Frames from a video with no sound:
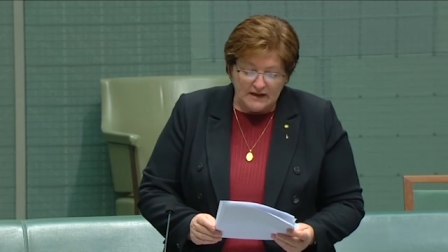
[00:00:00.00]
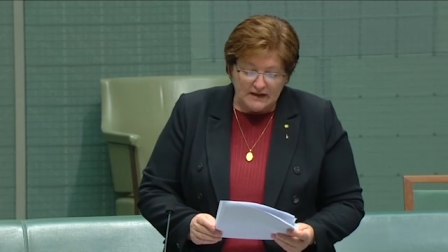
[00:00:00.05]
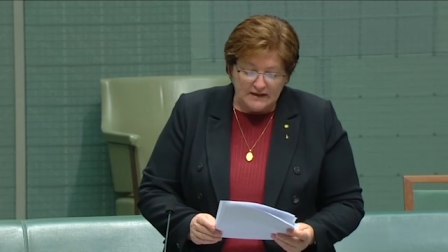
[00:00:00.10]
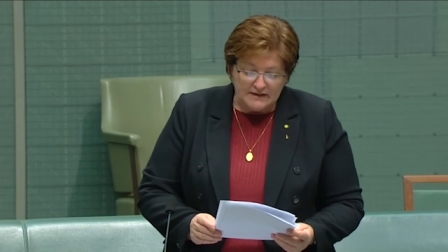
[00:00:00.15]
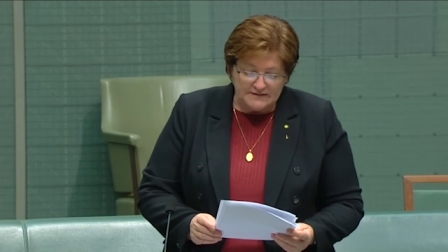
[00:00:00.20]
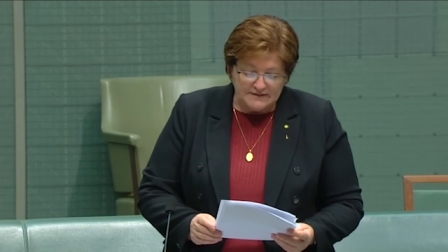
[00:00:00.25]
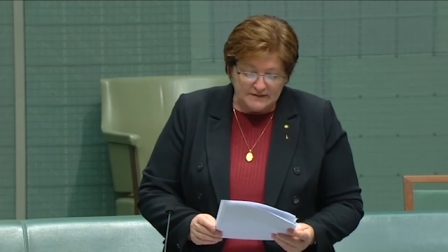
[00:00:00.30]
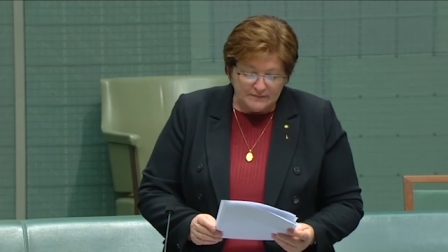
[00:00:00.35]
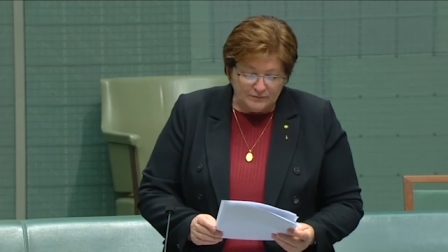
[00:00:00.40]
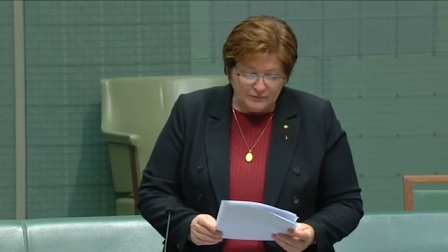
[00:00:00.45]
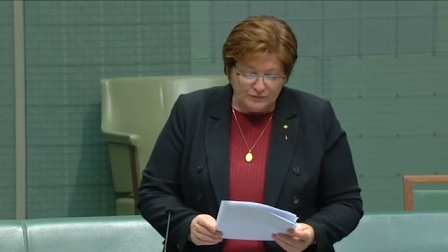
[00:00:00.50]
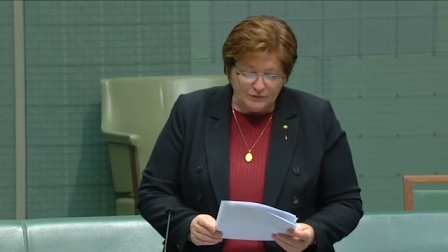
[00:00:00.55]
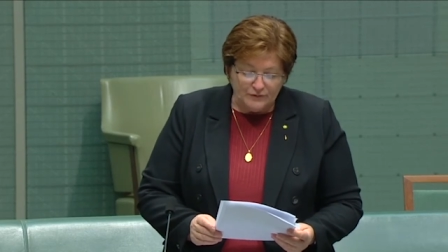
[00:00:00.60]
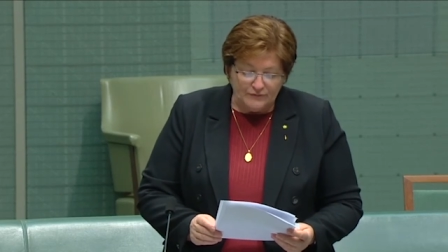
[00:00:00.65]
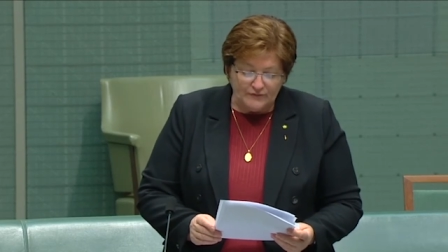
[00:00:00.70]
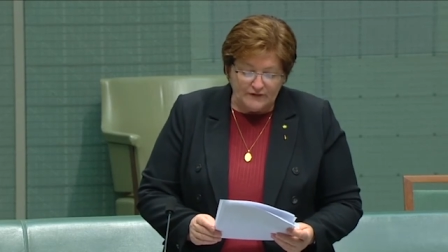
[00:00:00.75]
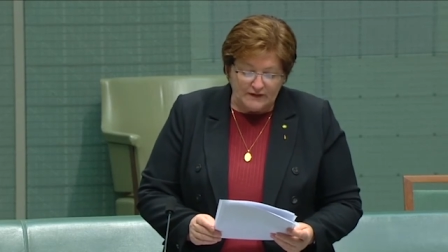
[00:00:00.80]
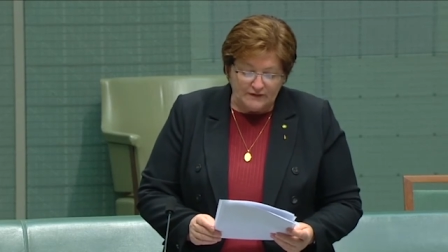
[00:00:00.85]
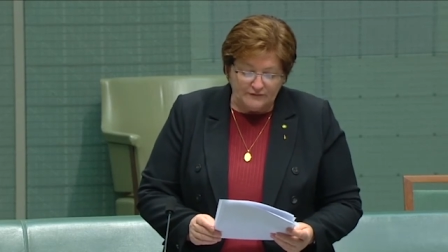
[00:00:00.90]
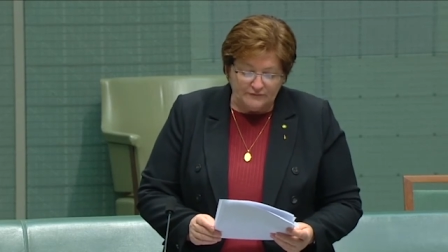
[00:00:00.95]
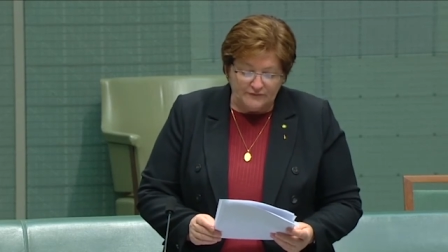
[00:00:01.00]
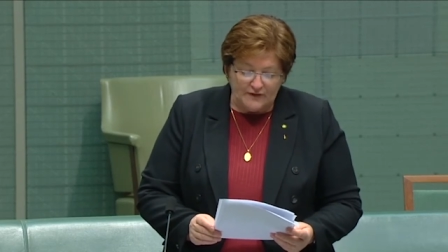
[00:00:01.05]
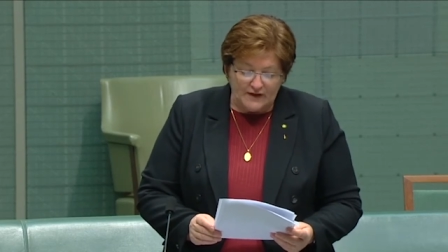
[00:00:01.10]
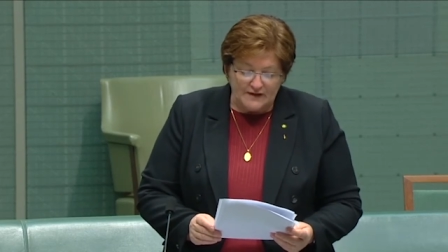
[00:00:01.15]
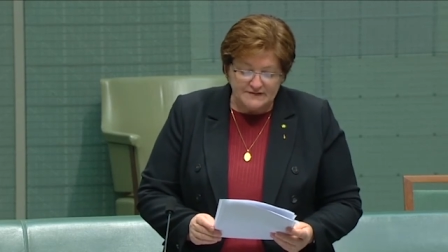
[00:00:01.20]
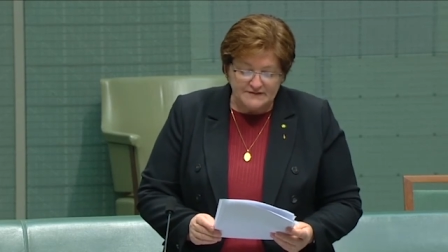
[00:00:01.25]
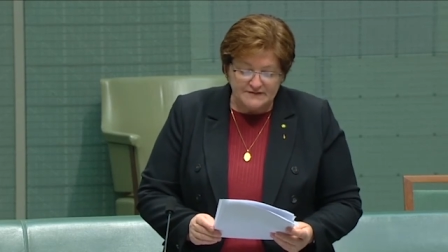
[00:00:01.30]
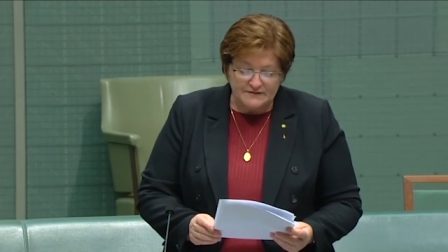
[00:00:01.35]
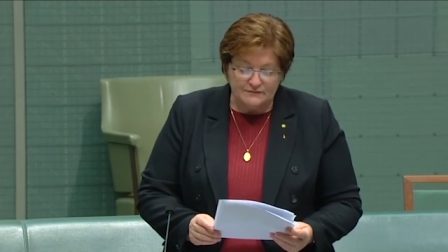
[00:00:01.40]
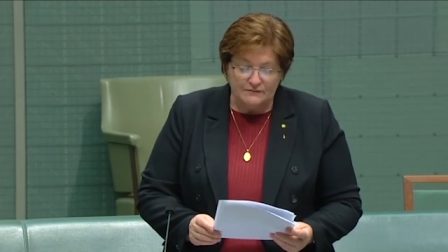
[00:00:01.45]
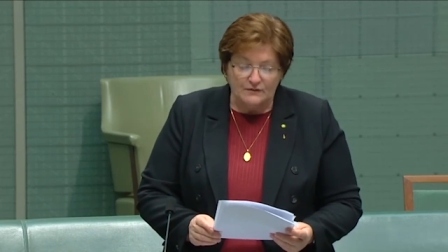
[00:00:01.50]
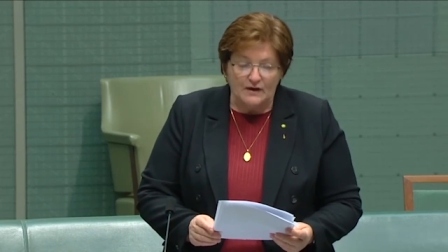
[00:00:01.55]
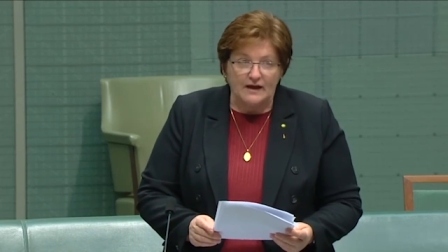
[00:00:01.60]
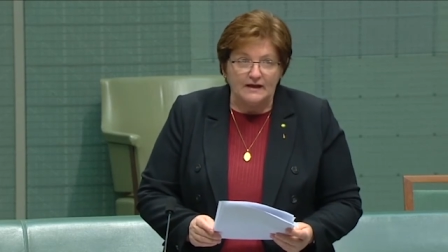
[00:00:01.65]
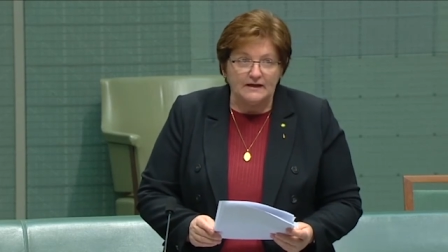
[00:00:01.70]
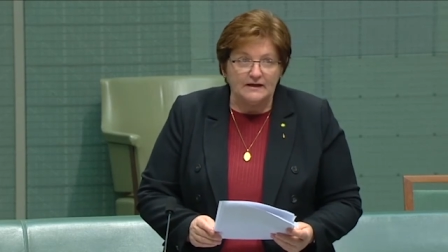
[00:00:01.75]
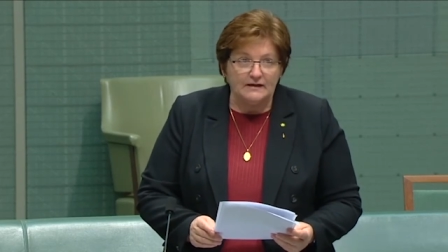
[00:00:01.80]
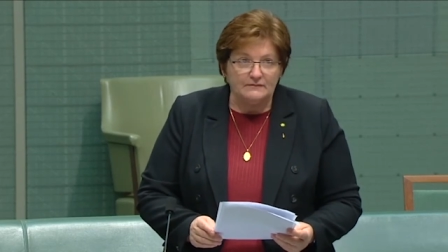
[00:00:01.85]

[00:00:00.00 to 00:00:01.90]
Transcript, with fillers: is improving at a faster rate,